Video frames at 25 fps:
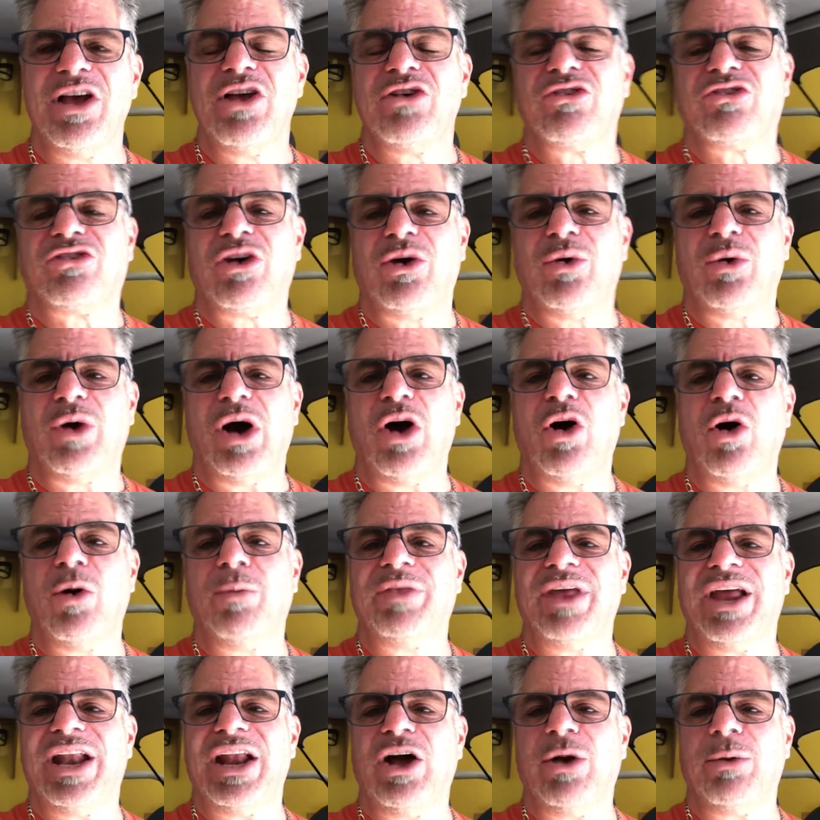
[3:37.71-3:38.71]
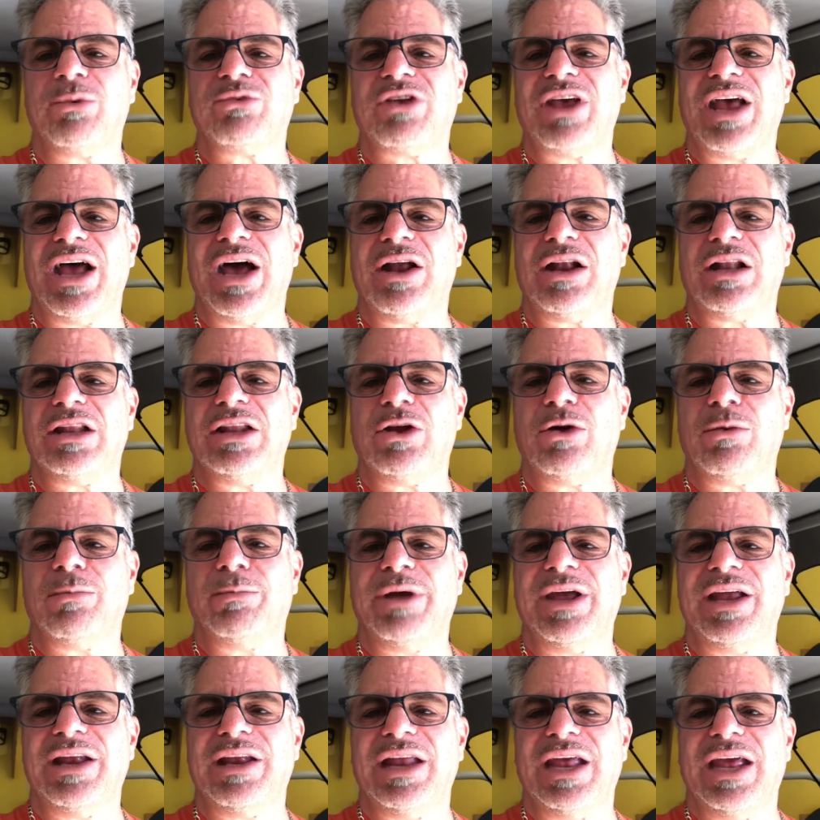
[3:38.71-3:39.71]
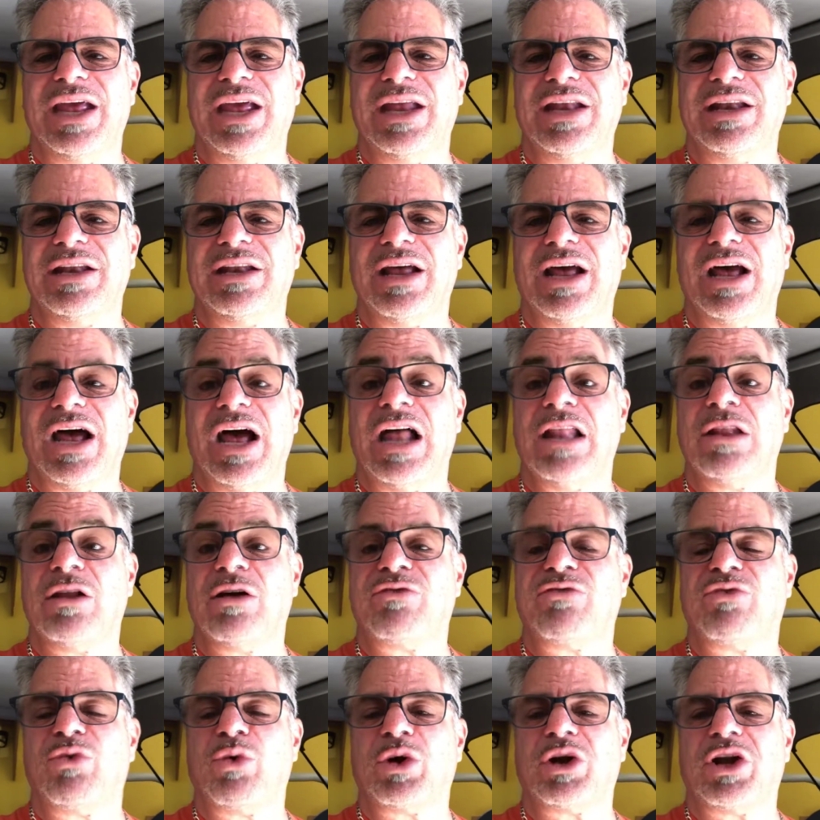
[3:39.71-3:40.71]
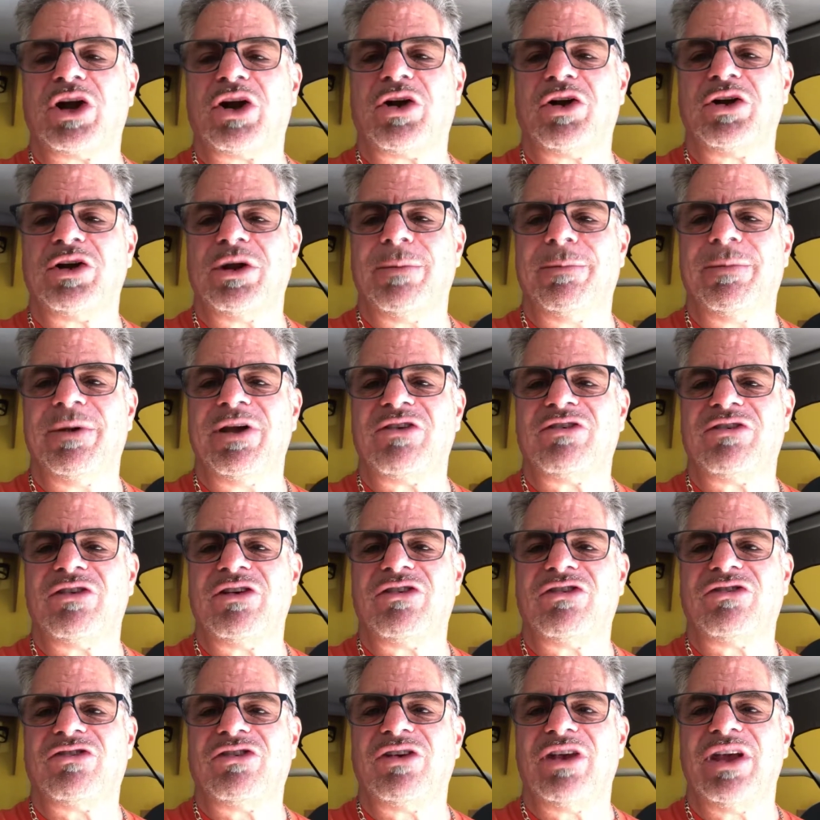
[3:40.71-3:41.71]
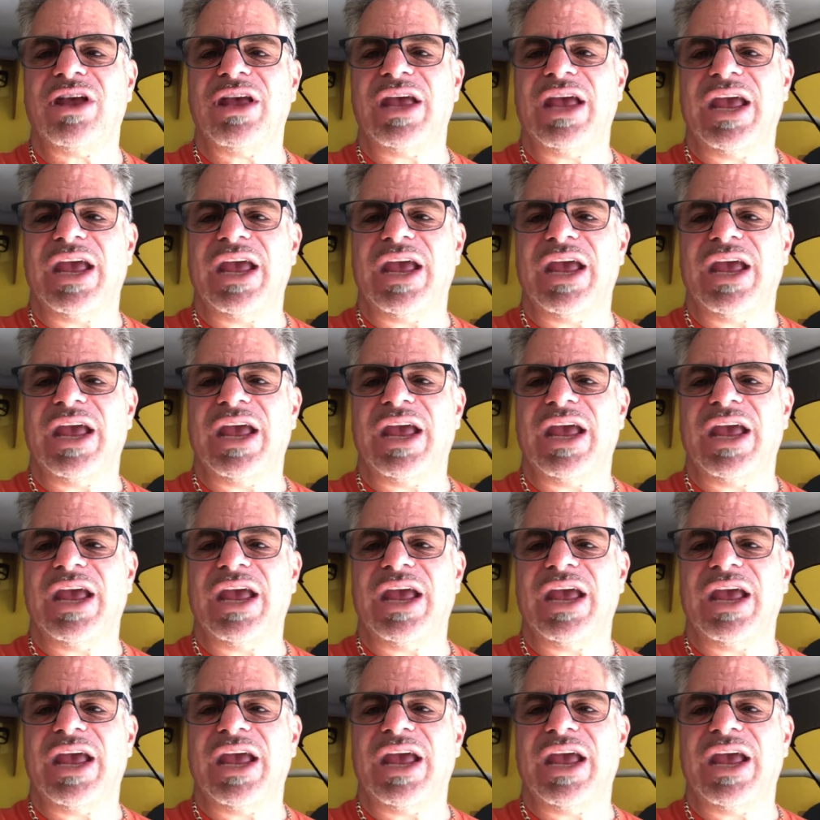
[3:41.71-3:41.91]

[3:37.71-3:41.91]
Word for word: So I hope that helps out a little bit, and I look forward to earning your business.